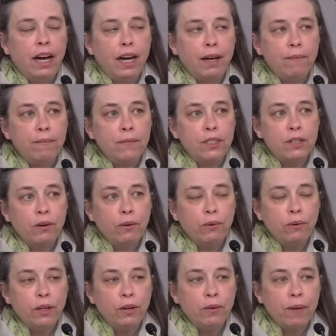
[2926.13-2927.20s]

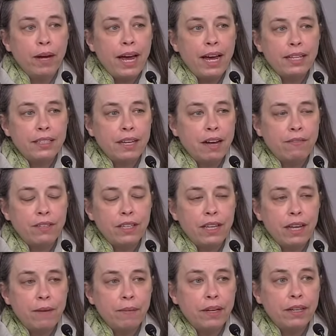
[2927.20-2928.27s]
So my hat's off to
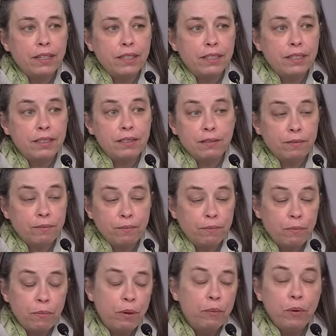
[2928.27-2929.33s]
them, because
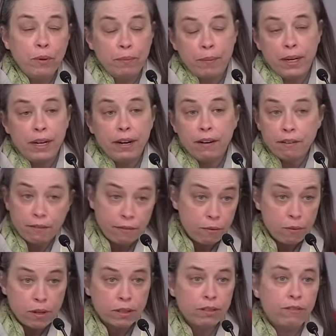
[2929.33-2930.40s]
we wouldn't be here if
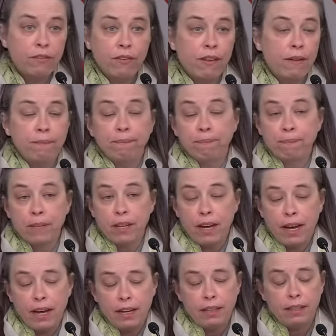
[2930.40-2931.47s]
it wasn't for them.
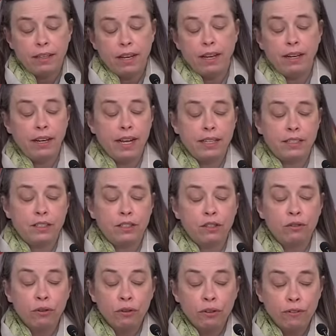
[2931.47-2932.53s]
And that's the
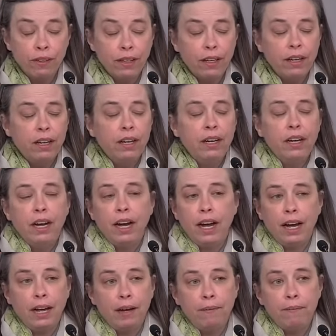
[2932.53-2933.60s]
truth of it.
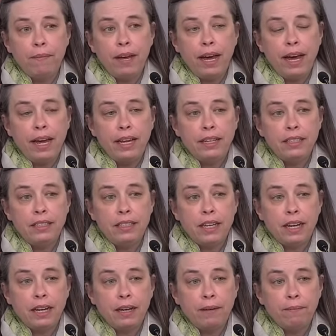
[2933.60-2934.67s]
And
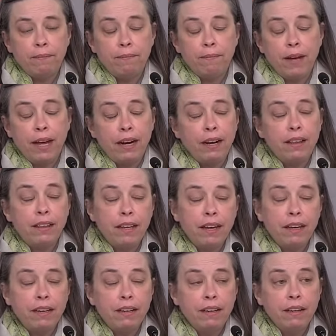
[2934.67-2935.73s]
I
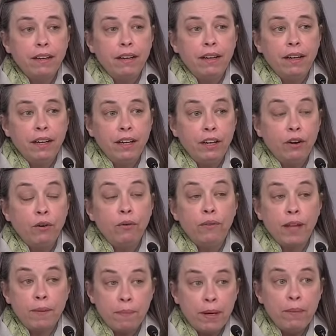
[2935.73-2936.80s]
think,
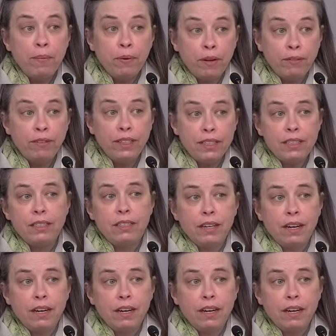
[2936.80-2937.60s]
that people have listened.